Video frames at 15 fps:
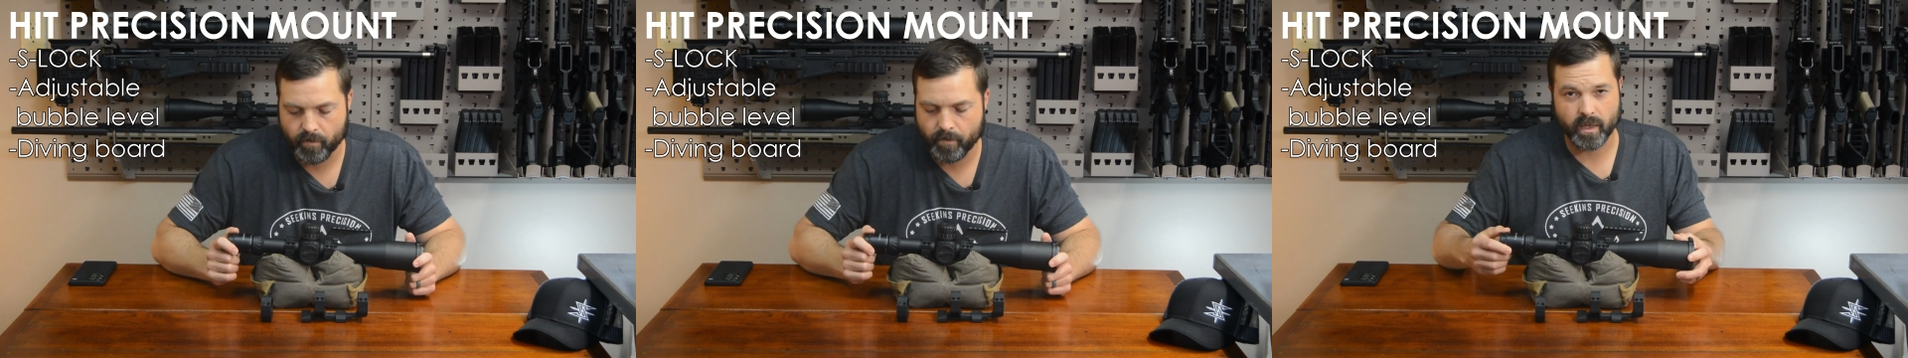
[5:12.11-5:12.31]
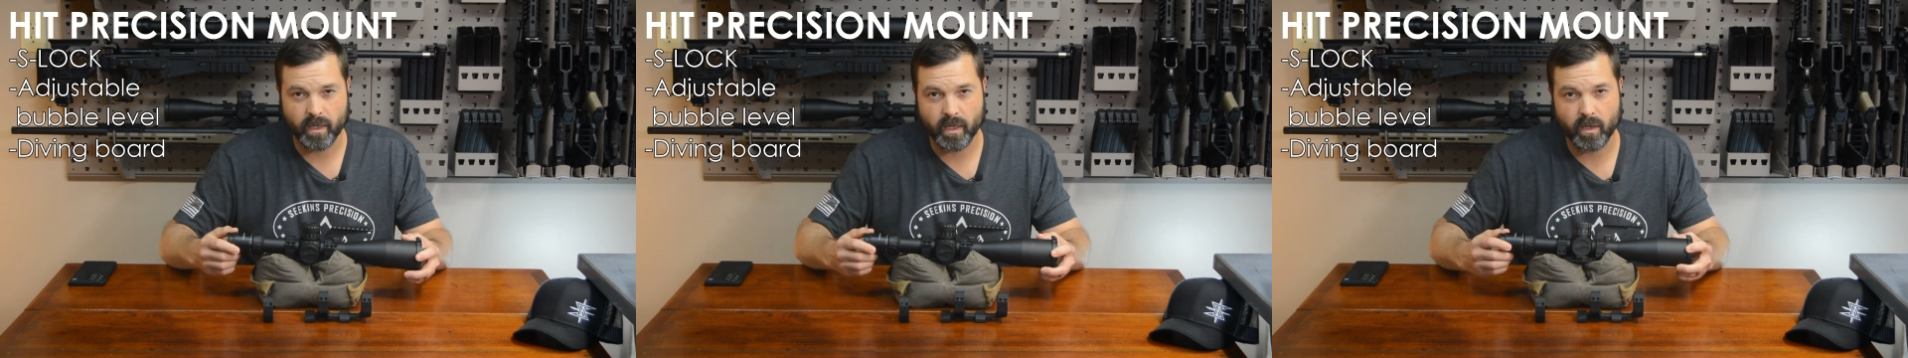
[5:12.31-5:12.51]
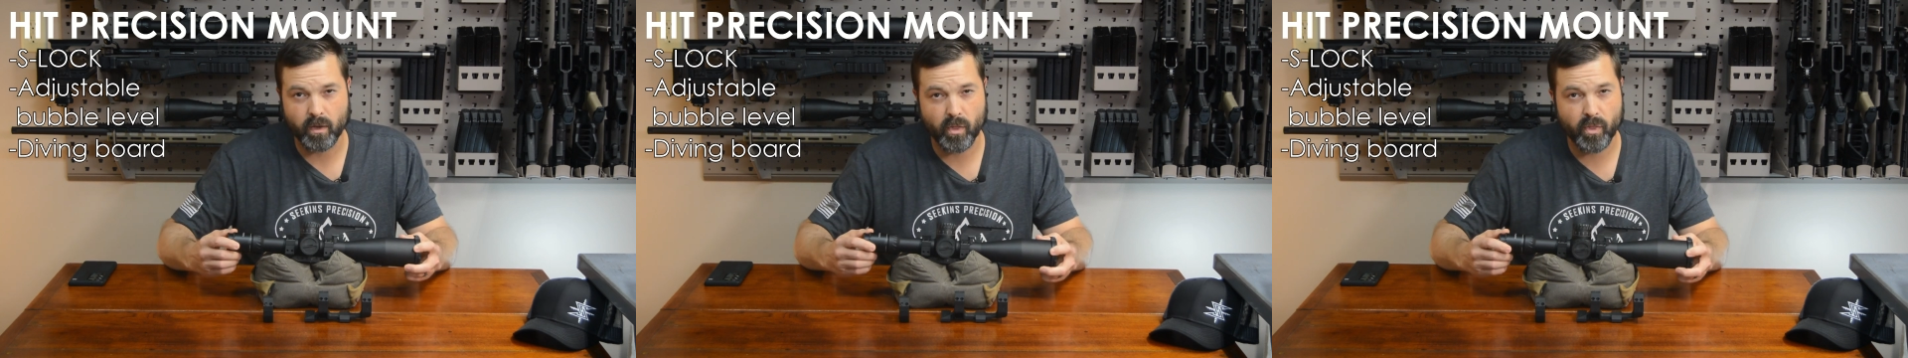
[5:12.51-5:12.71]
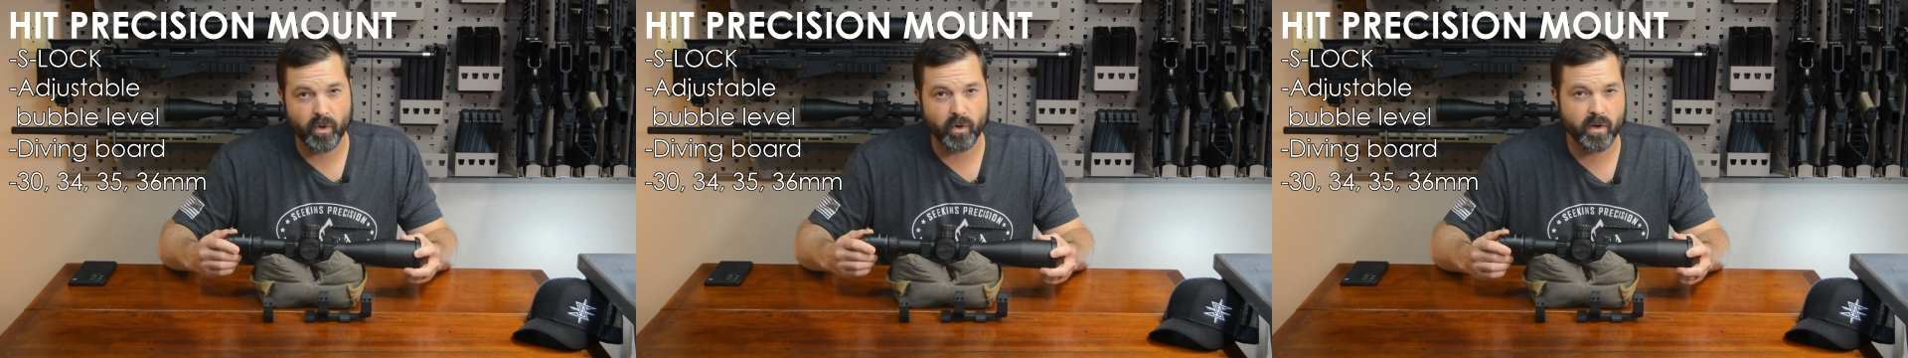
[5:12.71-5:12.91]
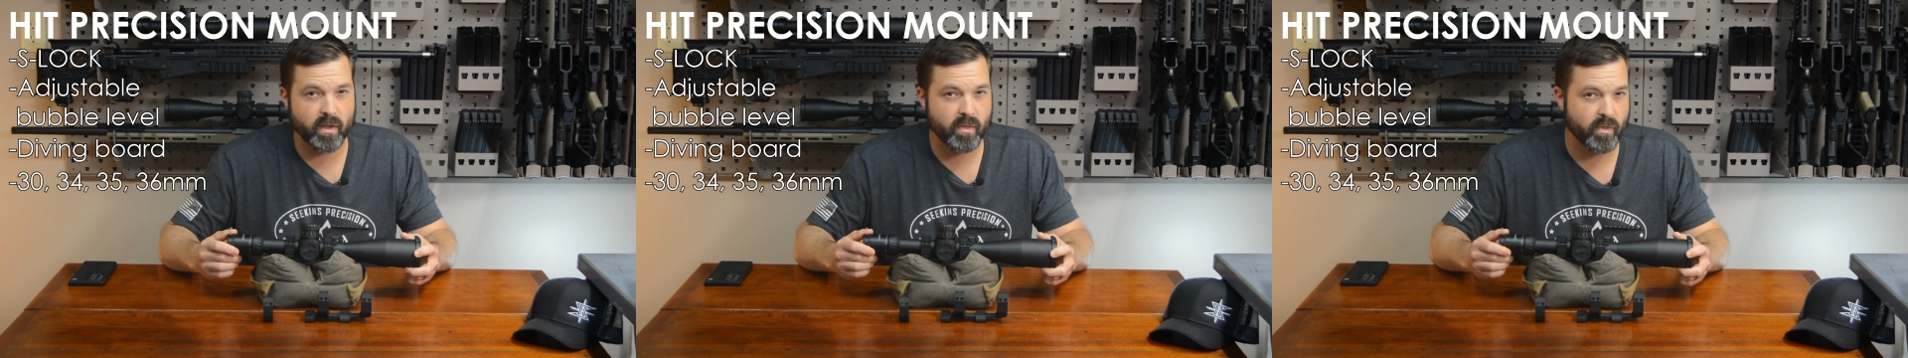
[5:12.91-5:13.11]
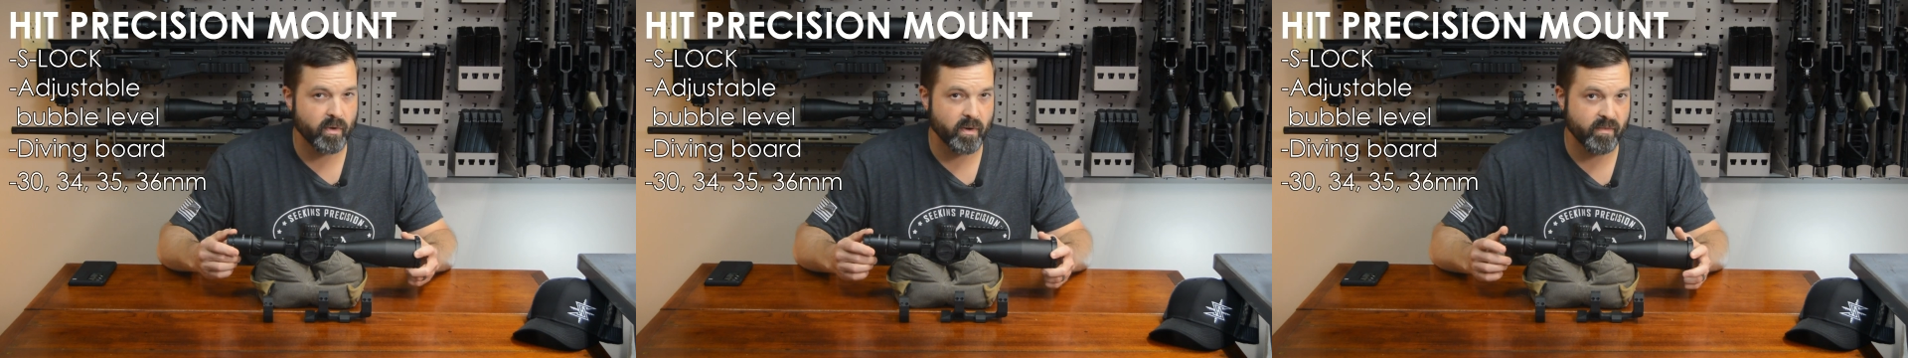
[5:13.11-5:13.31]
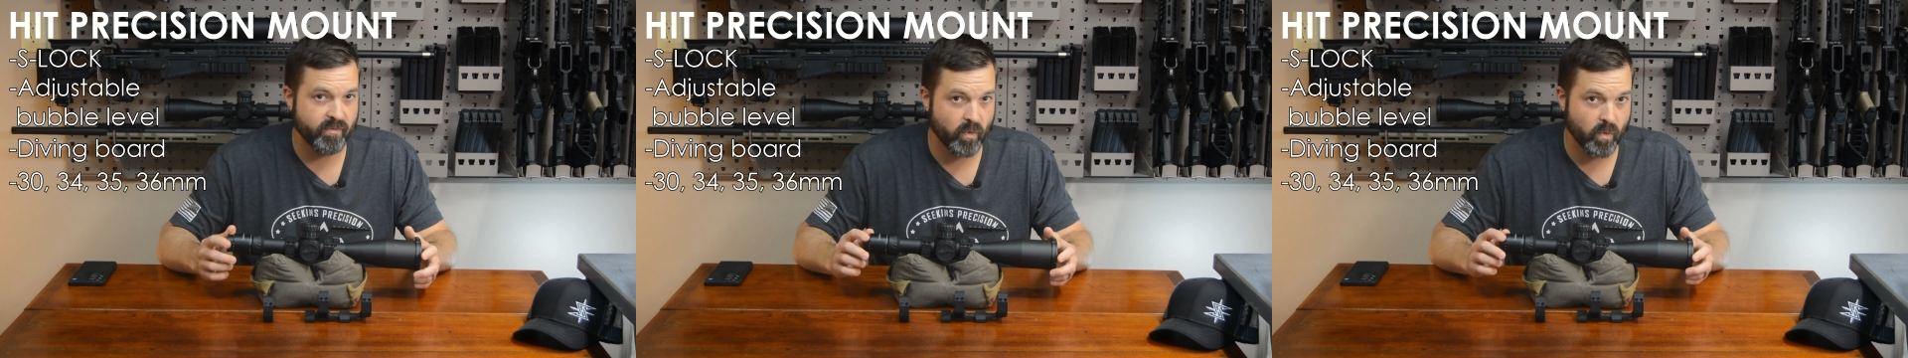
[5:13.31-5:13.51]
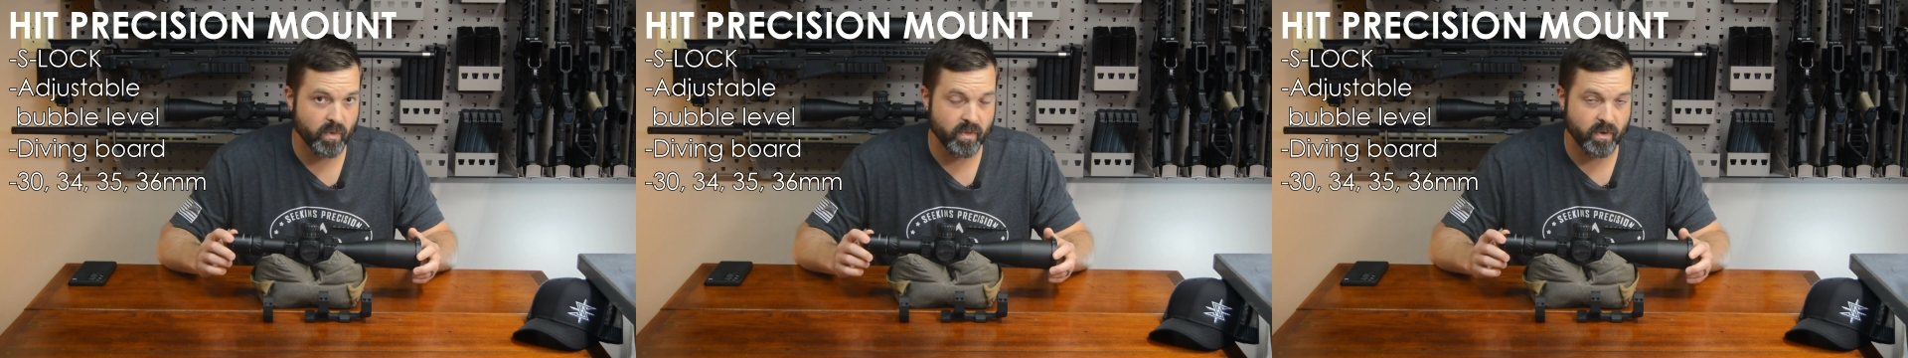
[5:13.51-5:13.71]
Again, 30, 34,